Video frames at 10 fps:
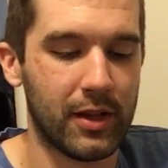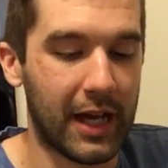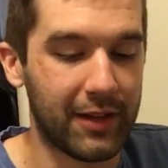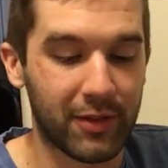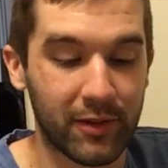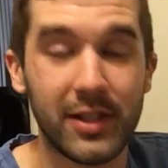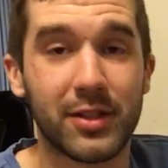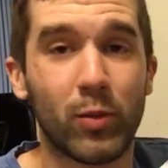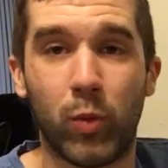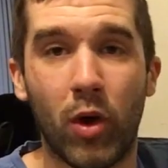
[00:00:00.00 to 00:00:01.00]
I found these
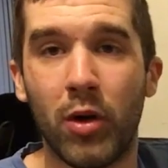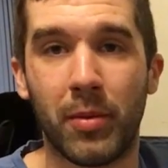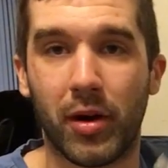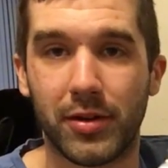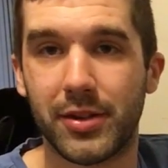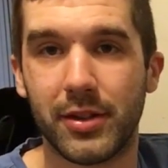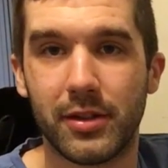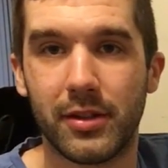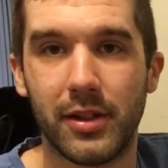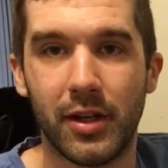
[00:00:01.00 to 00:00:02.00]
at Walmart.
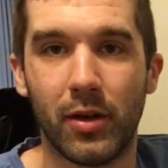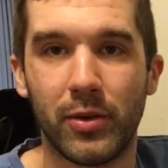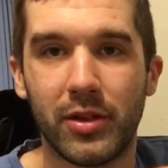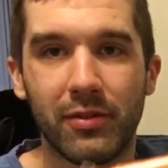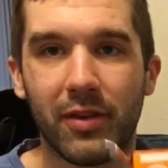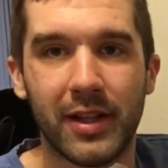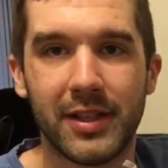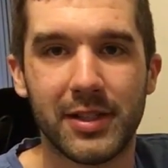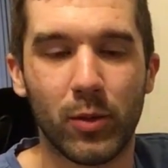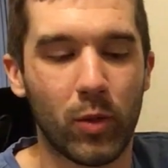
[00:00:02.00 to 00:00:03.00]
You know, you can find
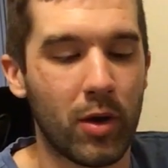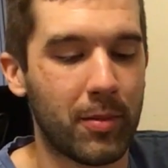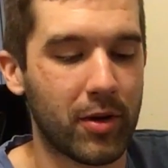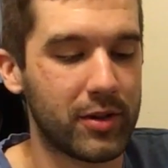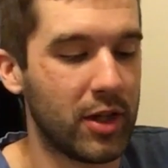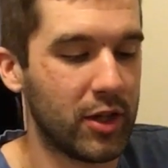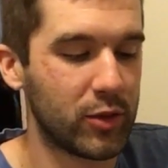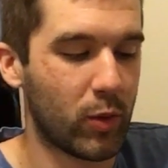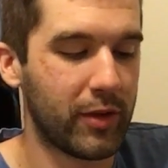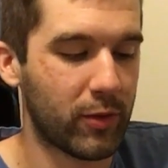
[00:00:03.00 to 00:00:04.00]
these at Walmart,
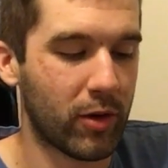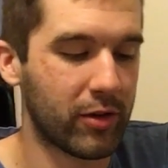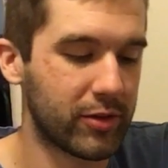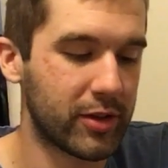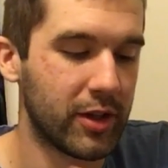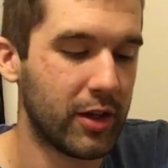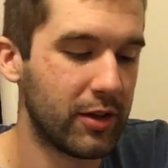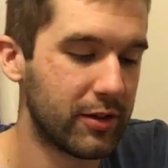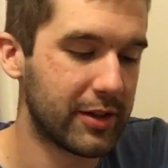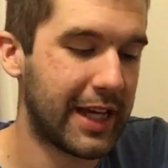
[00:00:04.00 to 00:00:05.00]
2,400
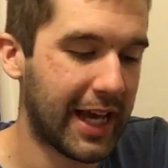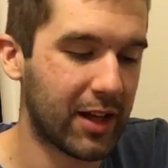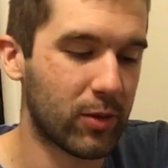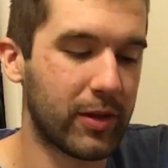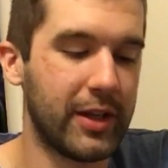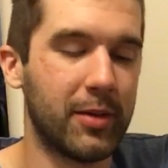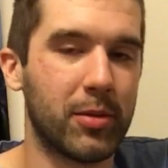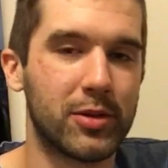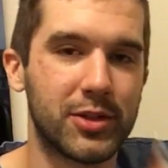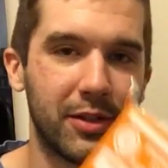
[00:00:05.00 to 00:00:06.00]
calorie
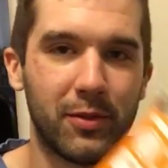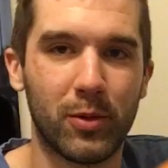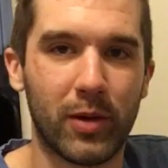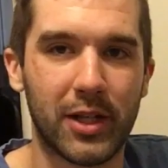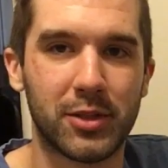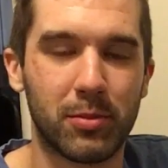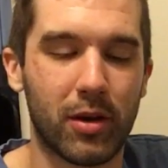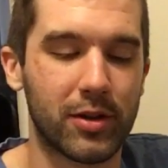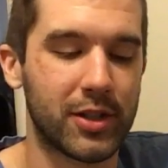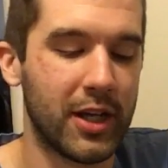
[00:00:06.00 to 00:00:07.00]
emergency food ration
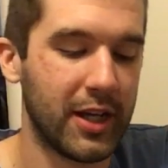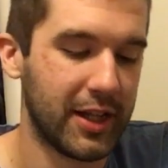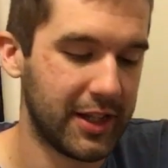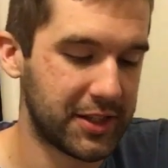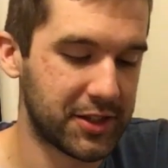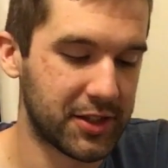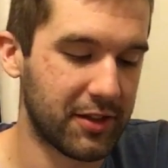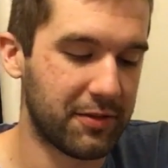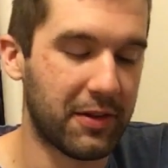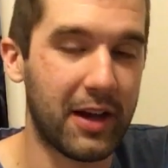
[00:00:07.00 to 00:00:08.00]
bars. This is
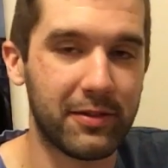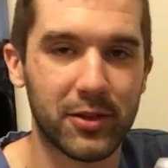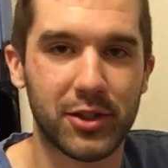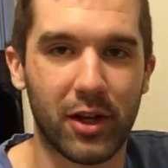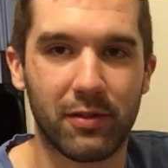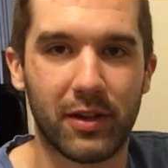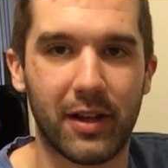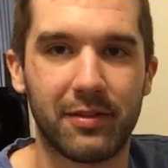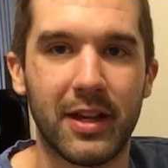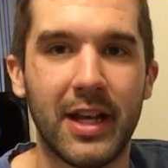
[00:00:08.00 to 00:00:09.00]
a 5-year shelf
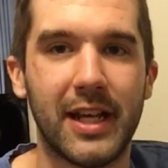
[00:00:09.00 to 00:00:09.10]
life.